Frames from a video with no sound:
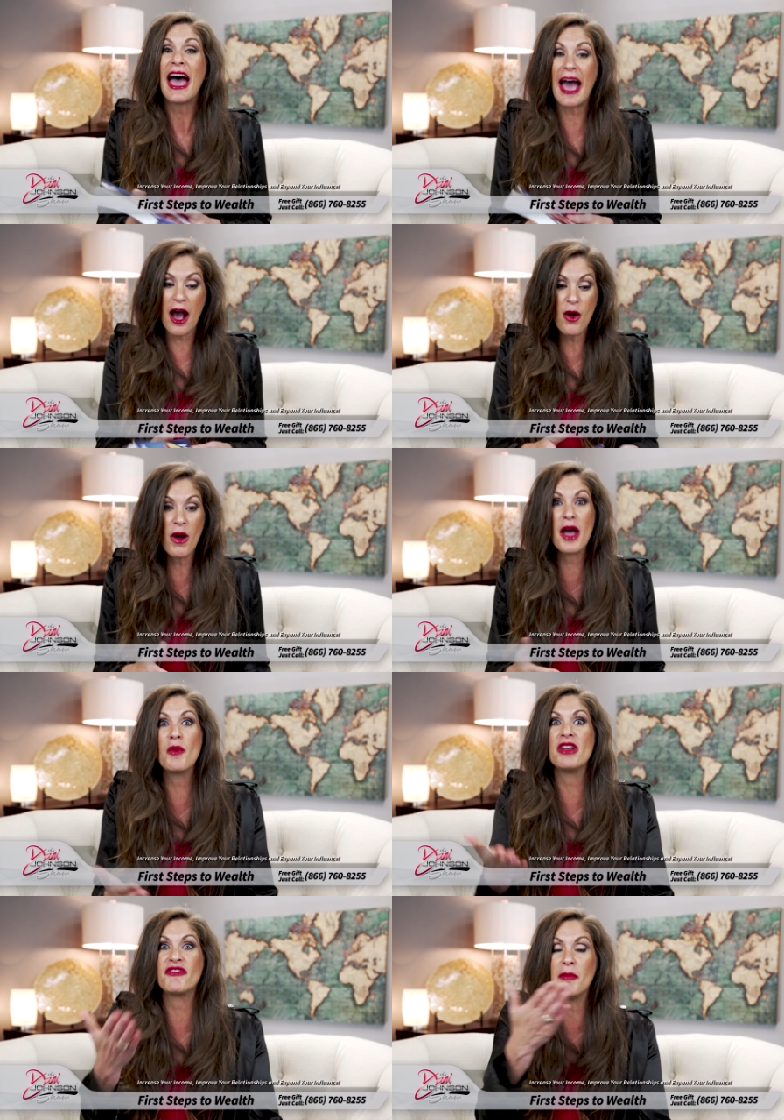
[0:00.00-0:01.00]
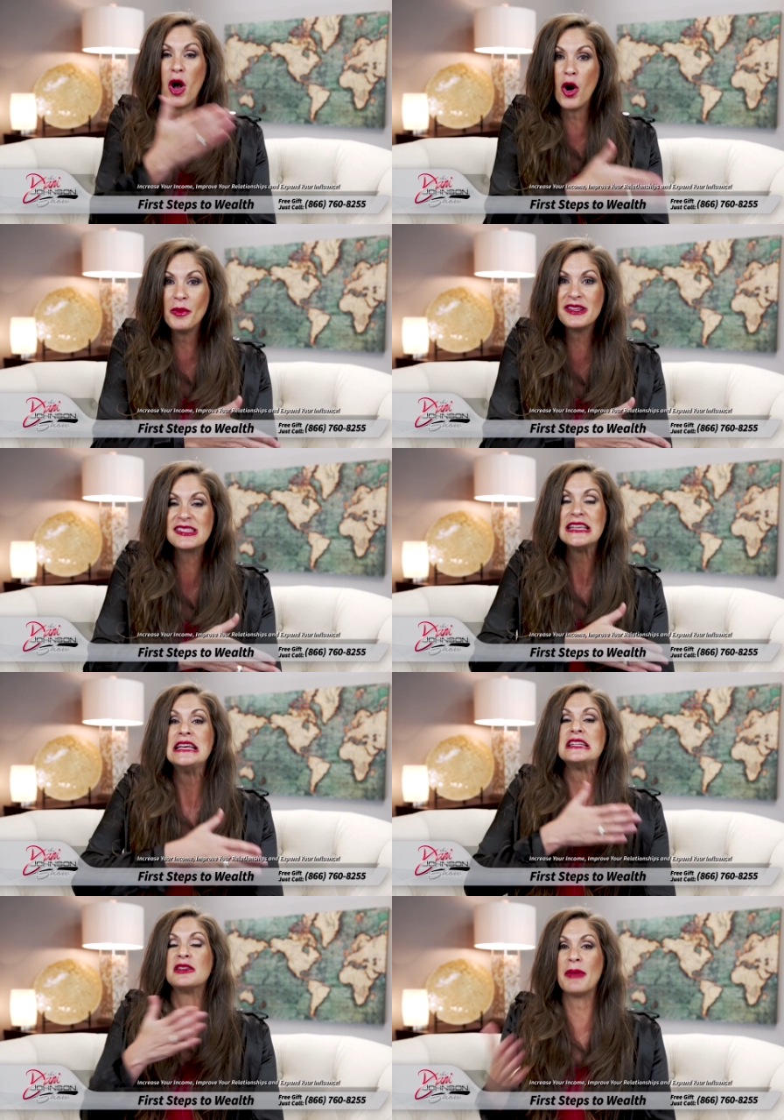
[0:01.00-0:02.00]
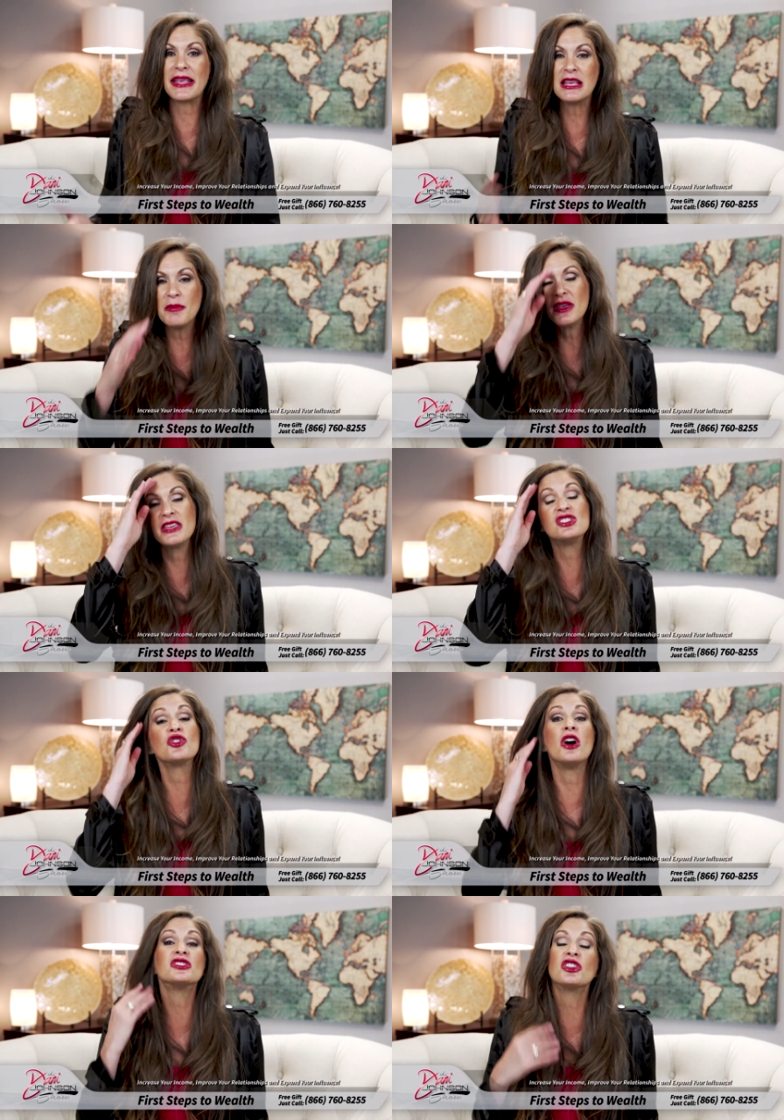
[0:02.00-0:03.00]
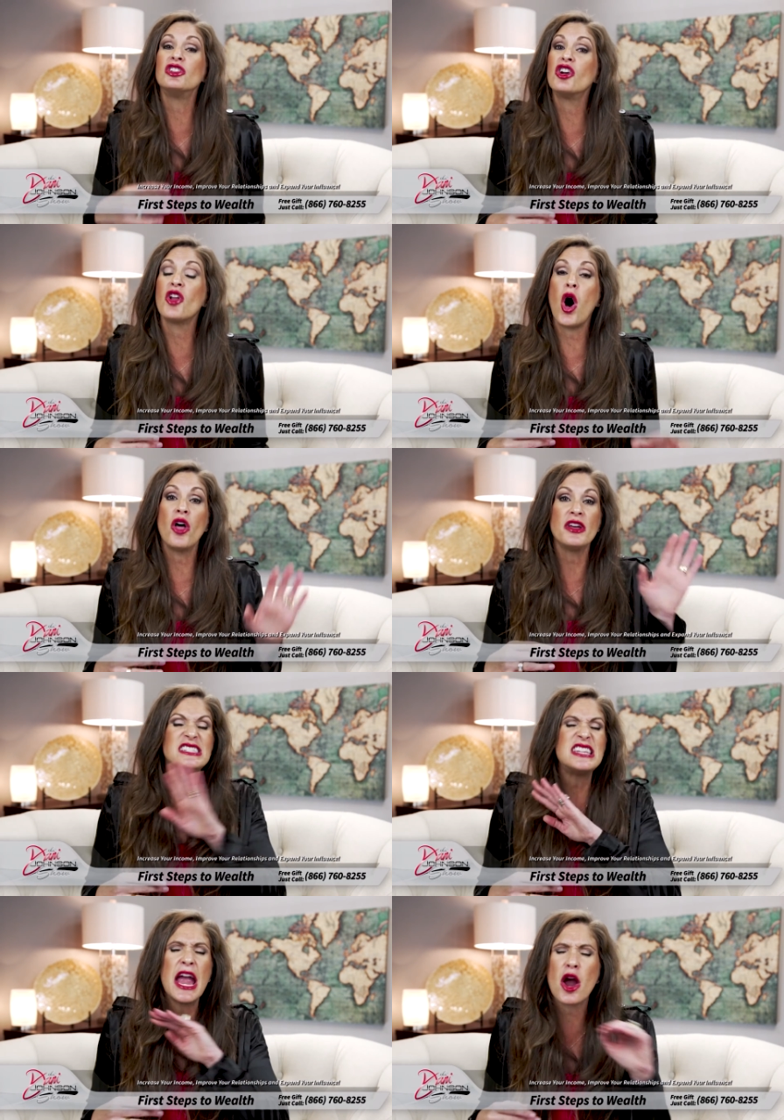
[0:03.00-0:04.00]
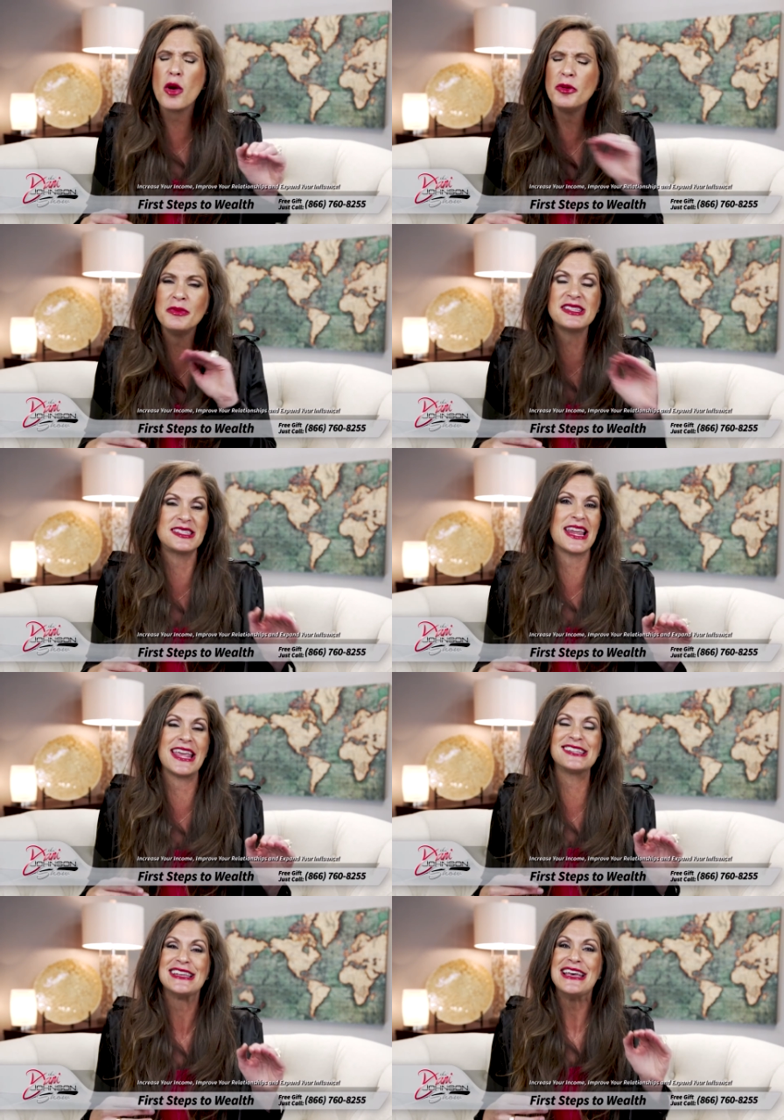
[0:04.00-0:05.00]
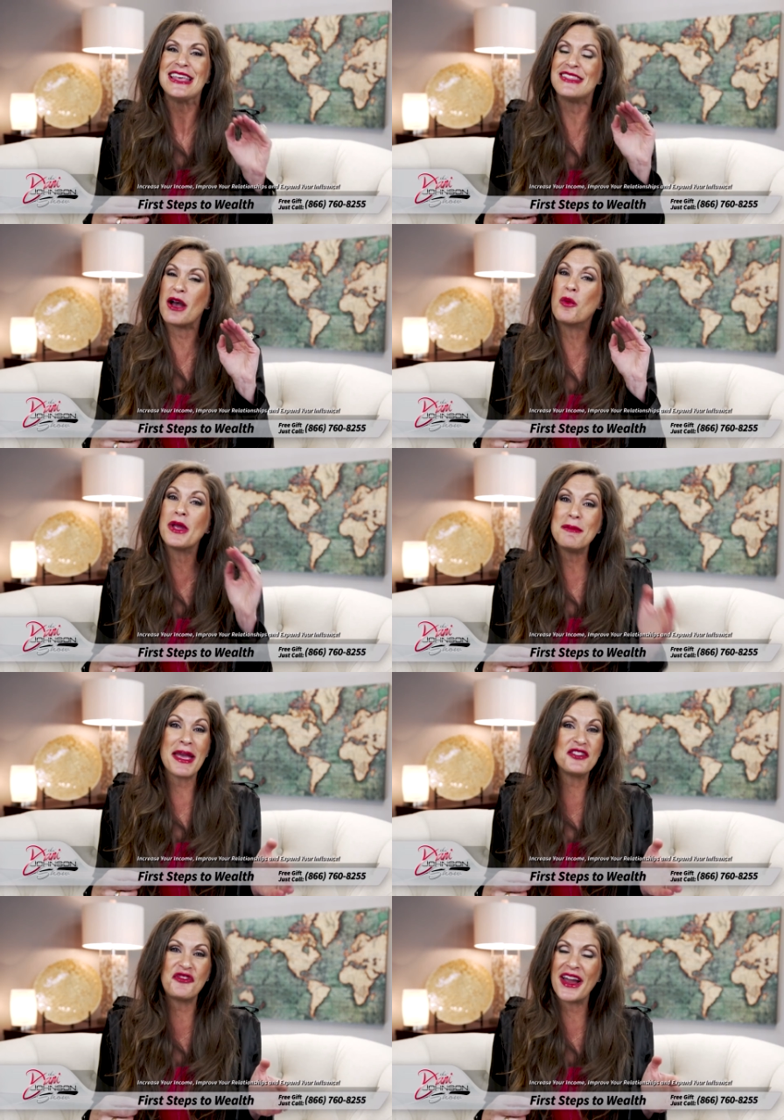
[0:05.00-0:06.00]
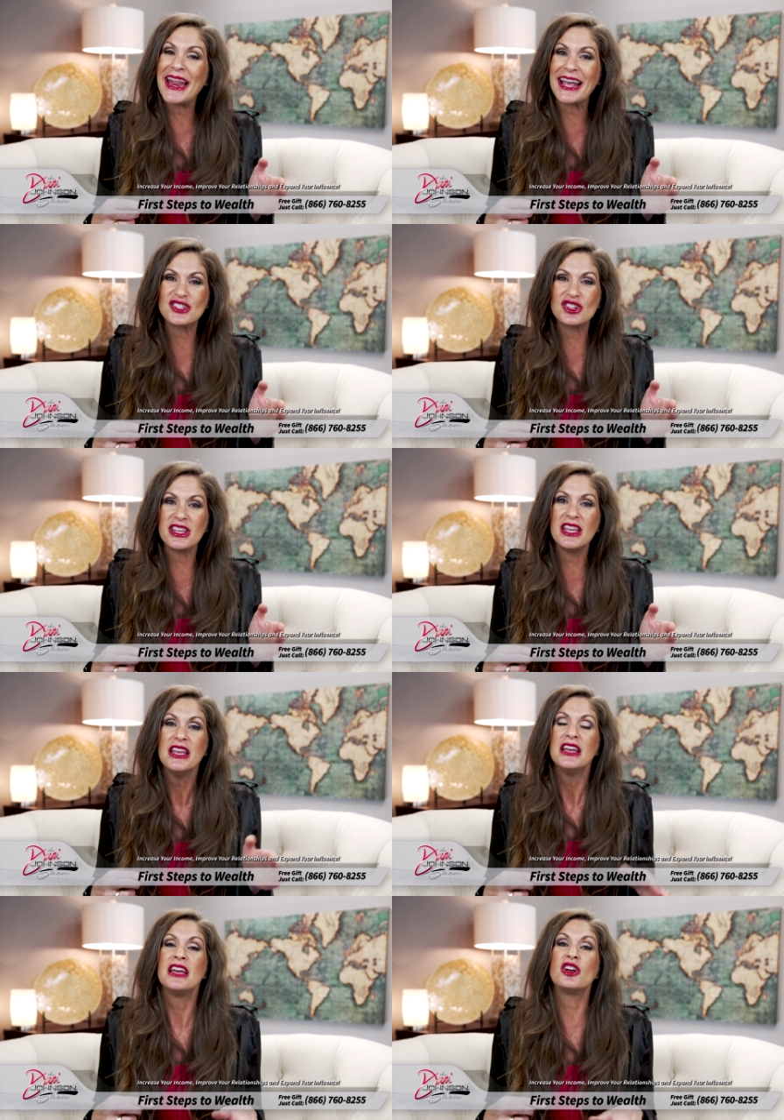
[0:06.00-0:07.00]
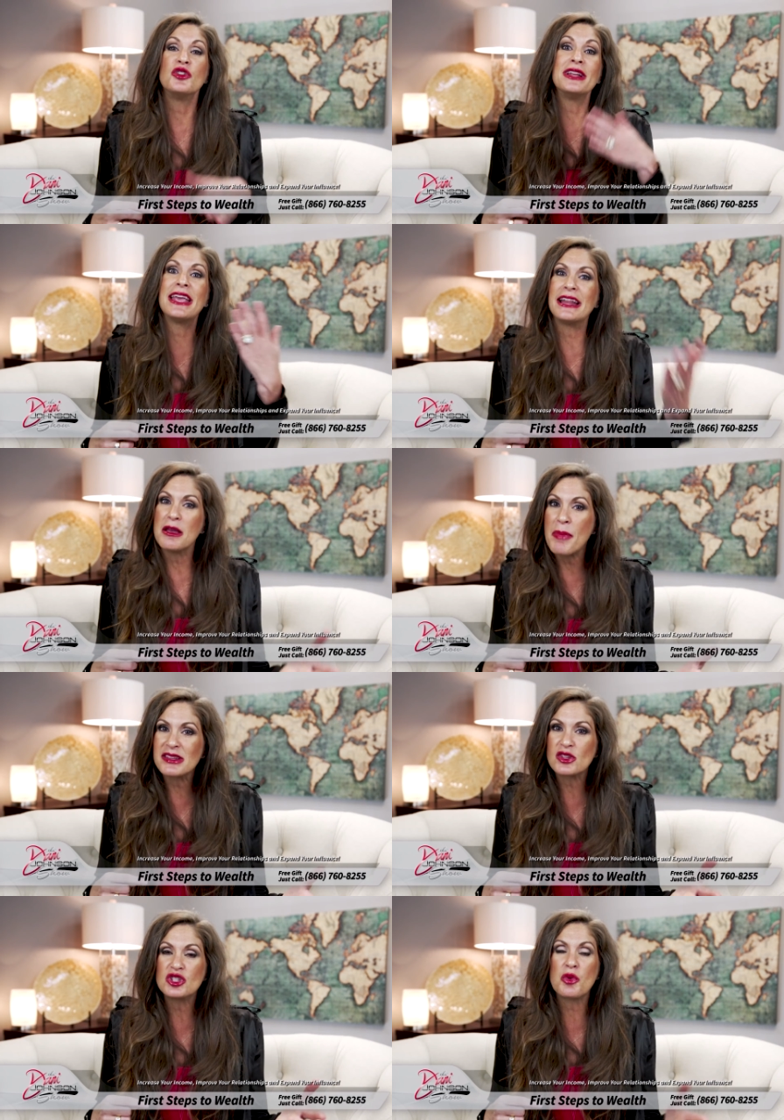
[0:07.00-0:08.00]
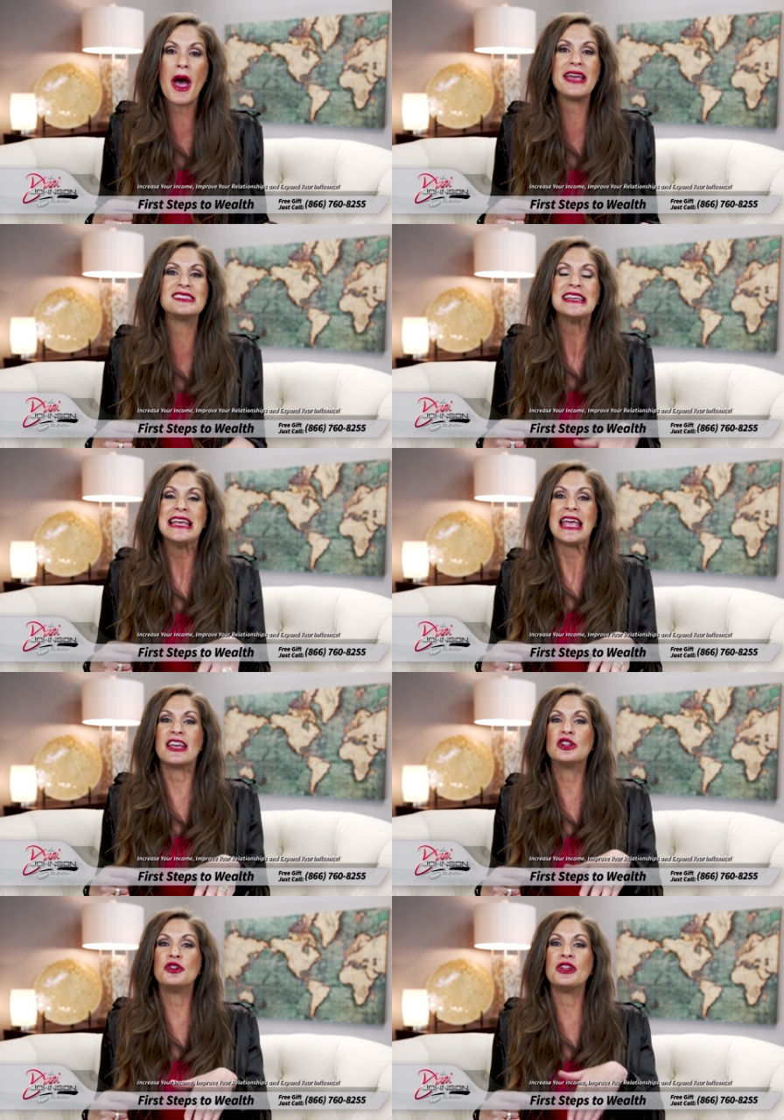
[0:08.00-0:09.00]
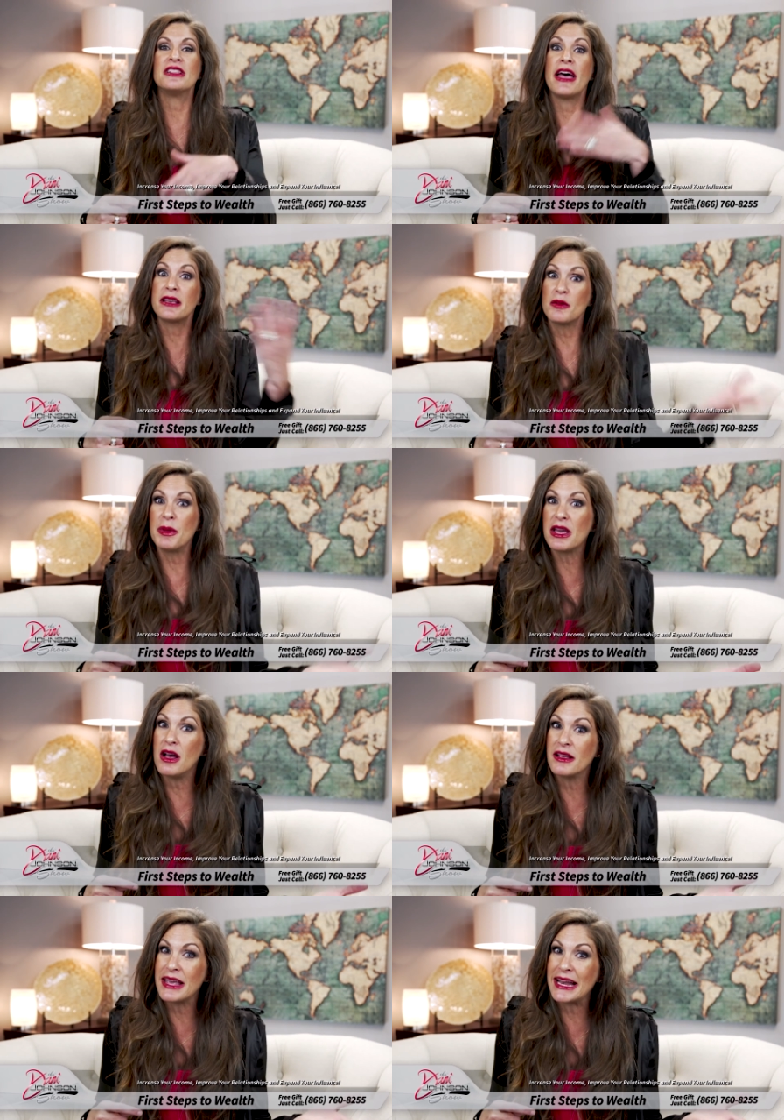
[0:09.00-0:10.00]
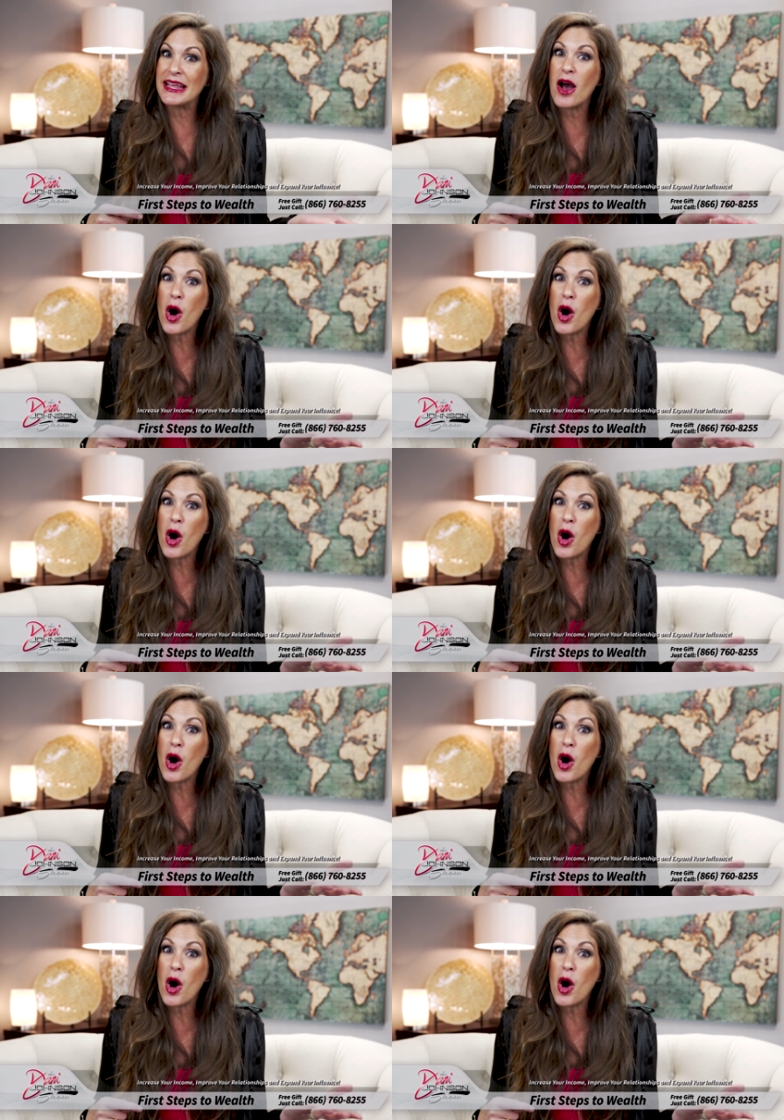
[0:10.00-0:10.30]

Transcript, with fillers: how I went from homeless to making millions. You're also gonna learn all the terrible mistakes that we made financially, including getting embezzled twice, including like getting